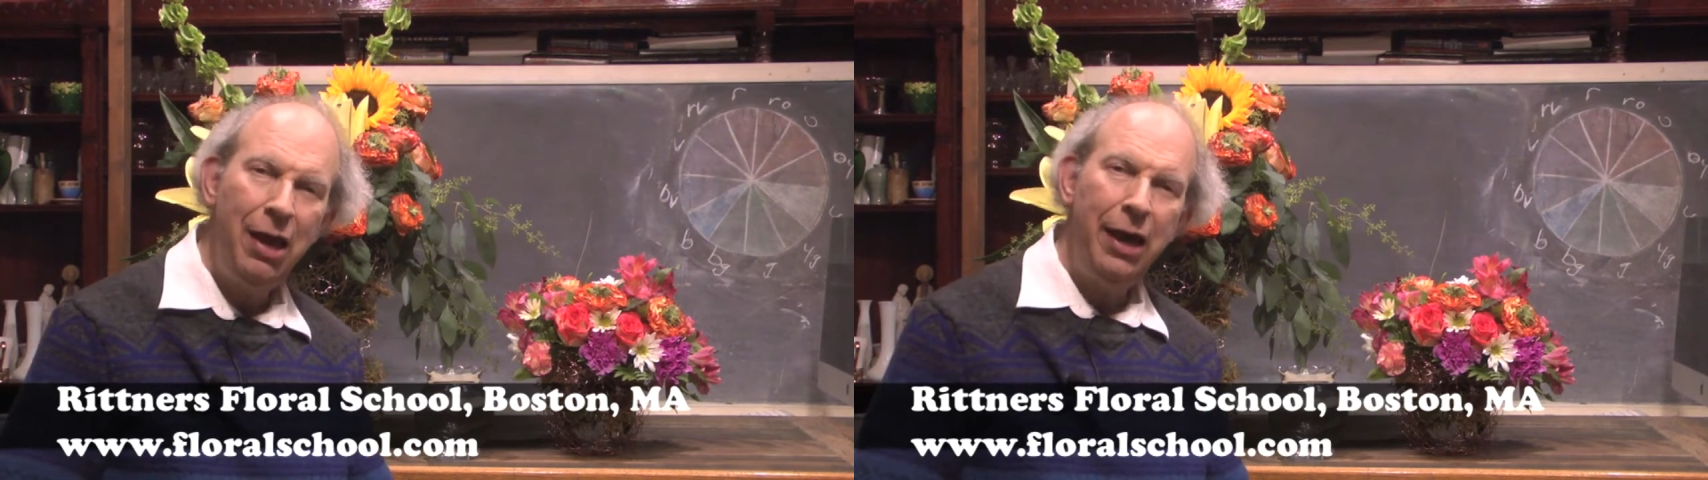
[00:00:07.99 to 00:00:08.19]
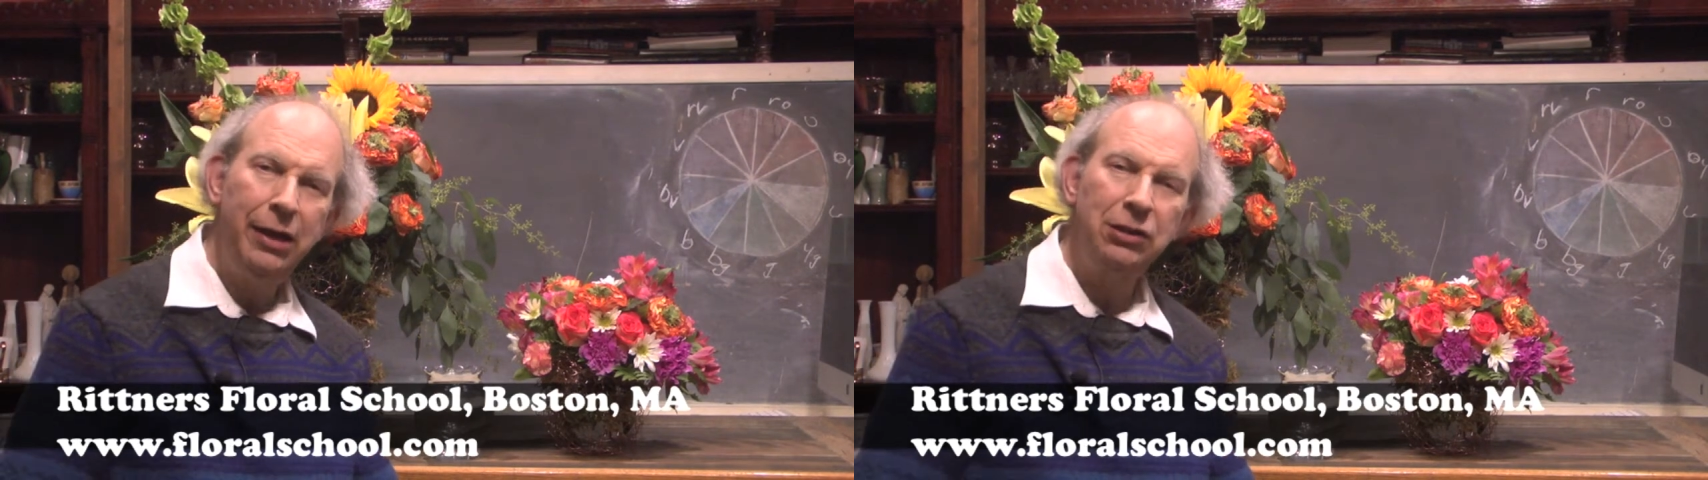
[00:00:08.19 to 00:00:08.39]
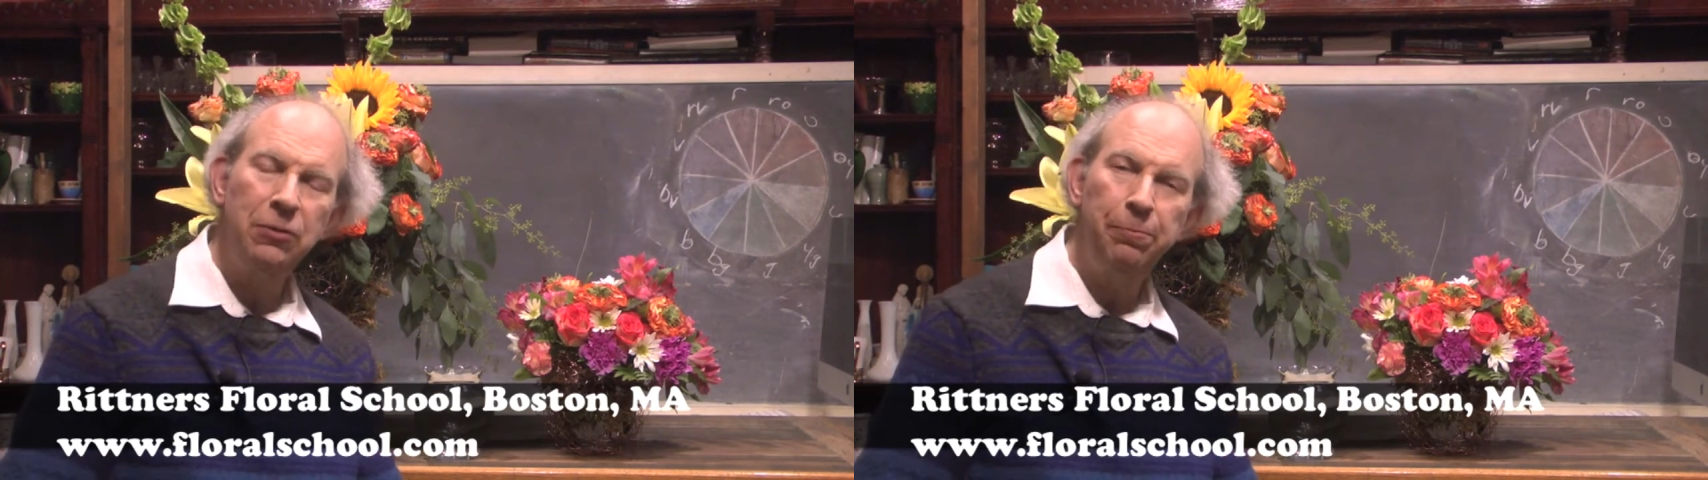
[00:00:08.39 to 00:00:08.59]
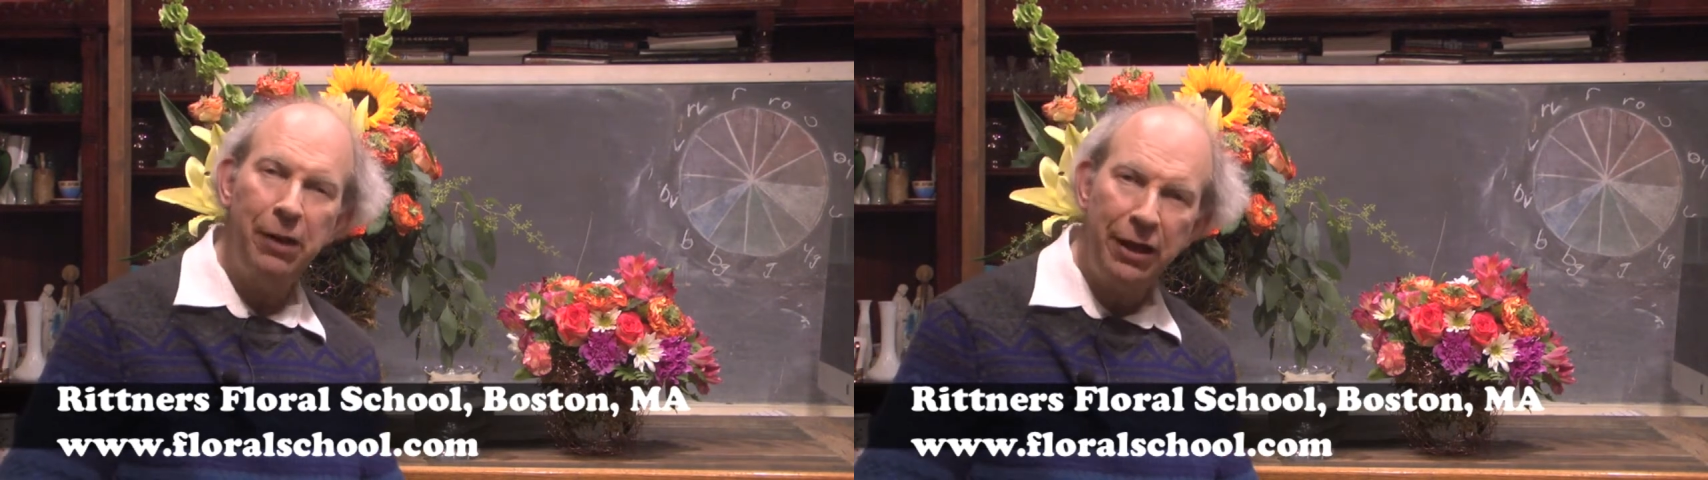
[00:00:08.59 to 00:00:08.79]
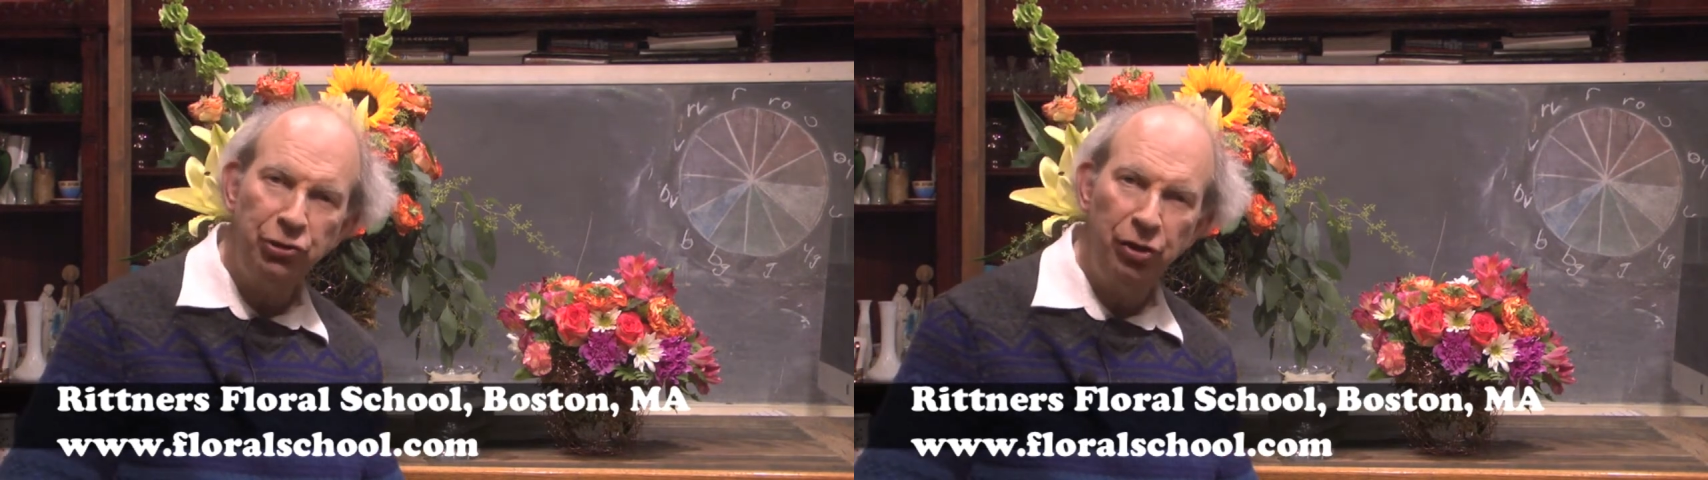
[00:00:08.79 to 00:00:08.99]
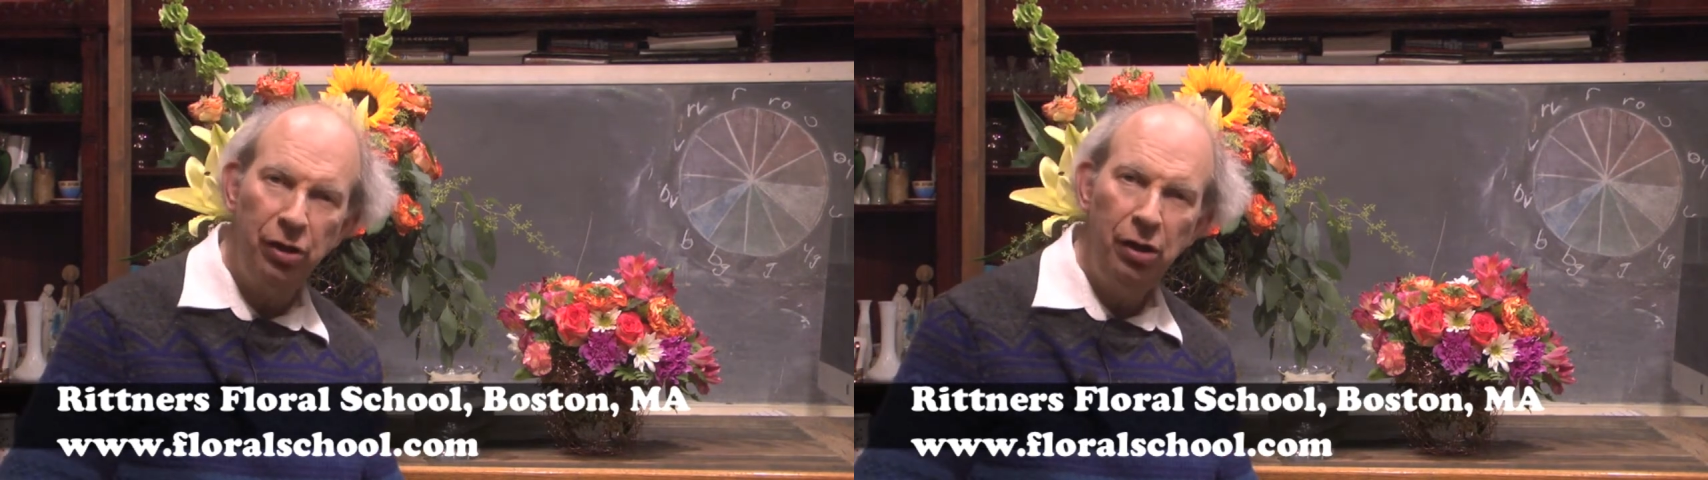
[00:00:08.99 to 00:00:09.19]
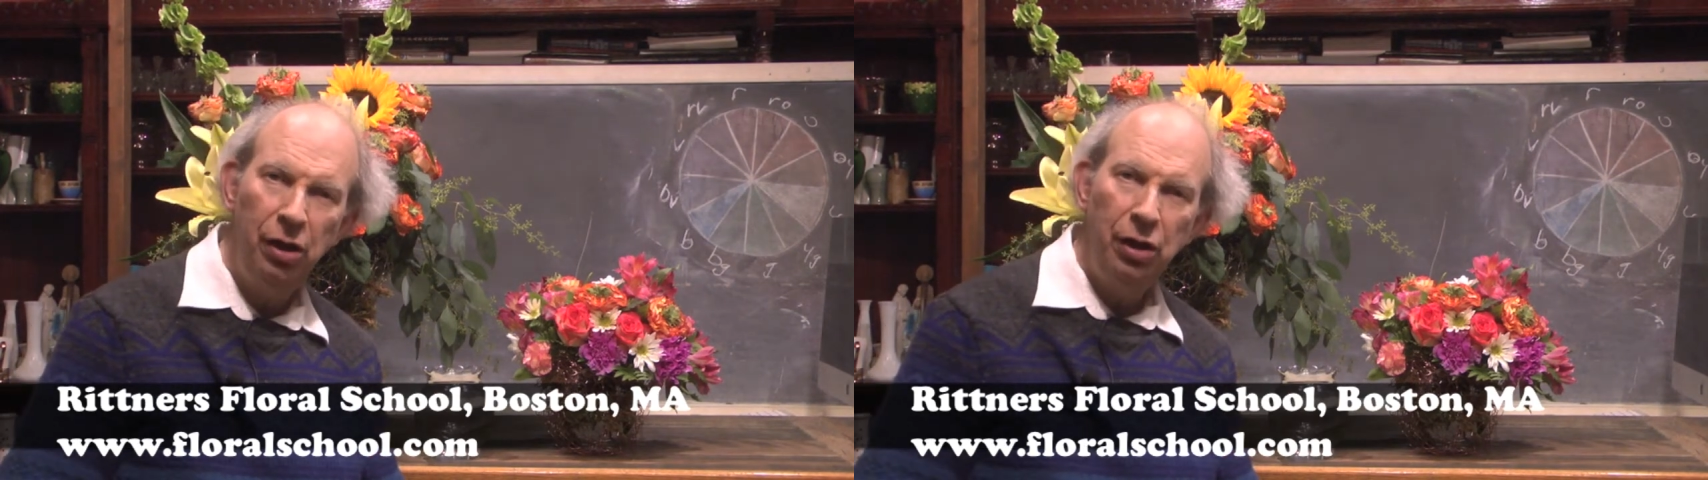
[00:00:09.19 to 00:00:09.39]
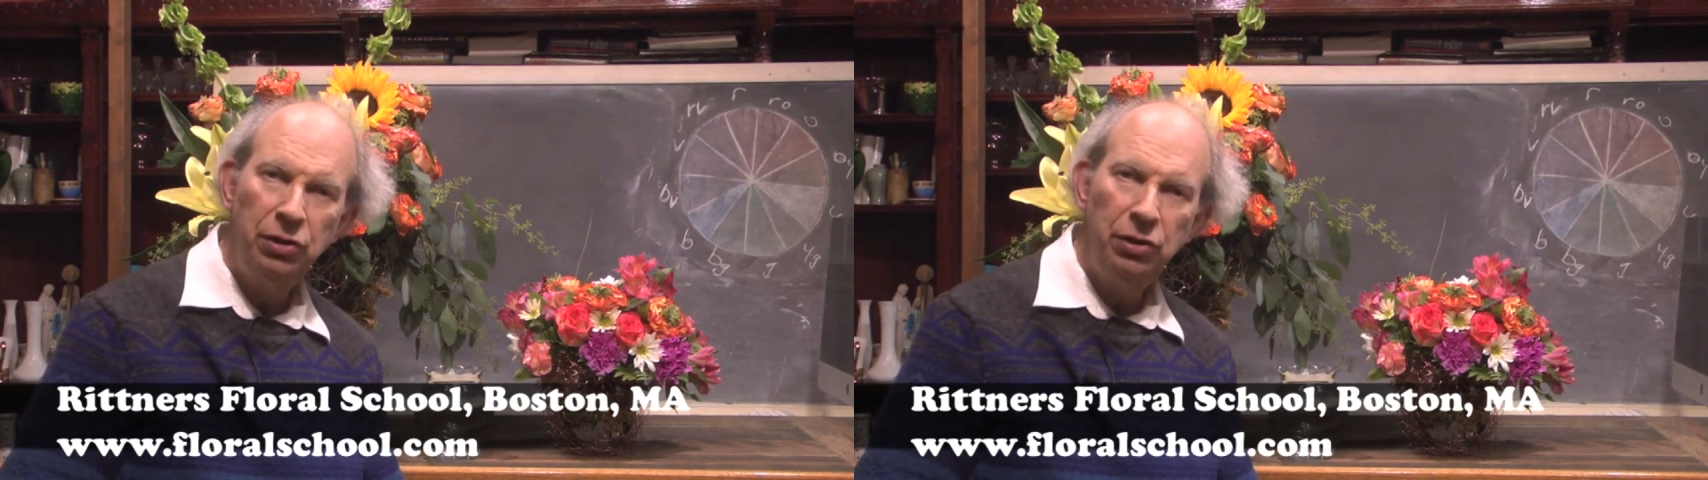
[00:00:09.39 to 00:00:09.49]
and it's a pleasure